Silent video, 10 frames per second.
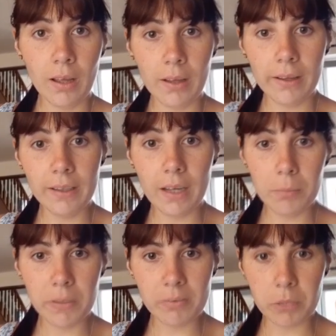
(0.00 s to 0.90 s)
Hi,
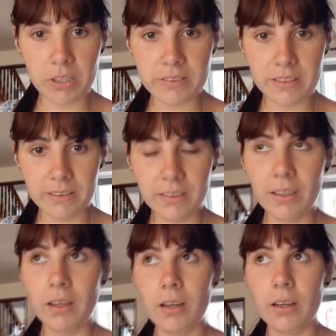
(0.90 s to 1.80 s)
I'm Miss Merton.
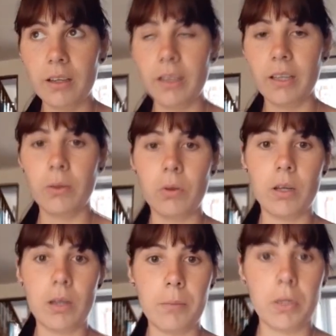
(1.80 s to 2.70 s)
I
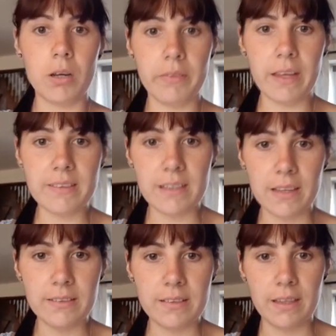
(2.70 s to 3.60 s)
am part of the
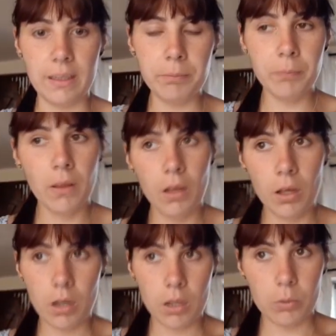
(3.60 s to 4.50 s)
SEN team.
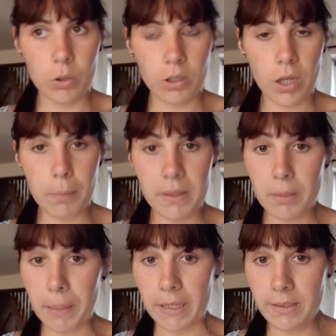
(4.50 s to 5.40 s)
I work up in
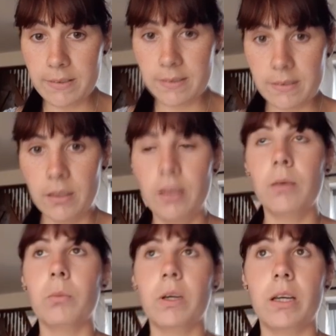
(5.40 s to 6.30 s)
the base
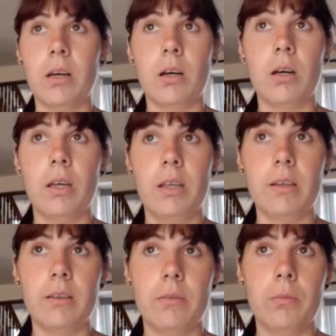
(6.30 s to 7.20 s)
where
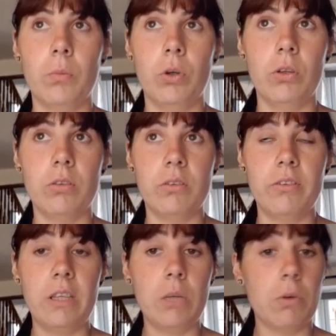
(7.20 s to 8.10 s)
I would
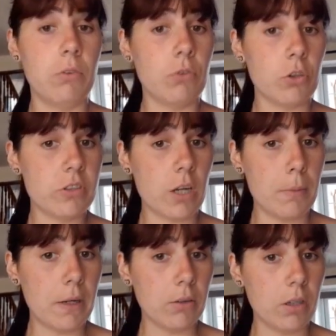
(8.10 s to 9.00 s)
see you if you've got a
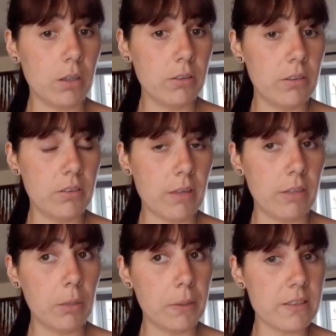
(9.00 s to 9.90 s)
timeout card and you need to have a
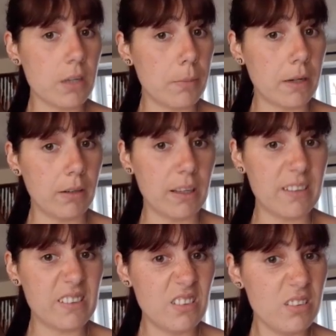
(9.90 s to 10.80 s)
little bit of timeout or of
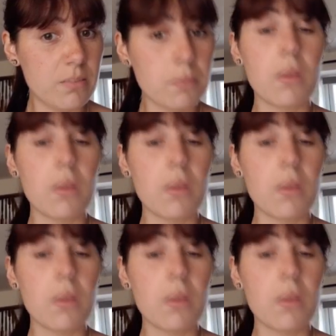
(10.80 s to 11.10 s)
lessons.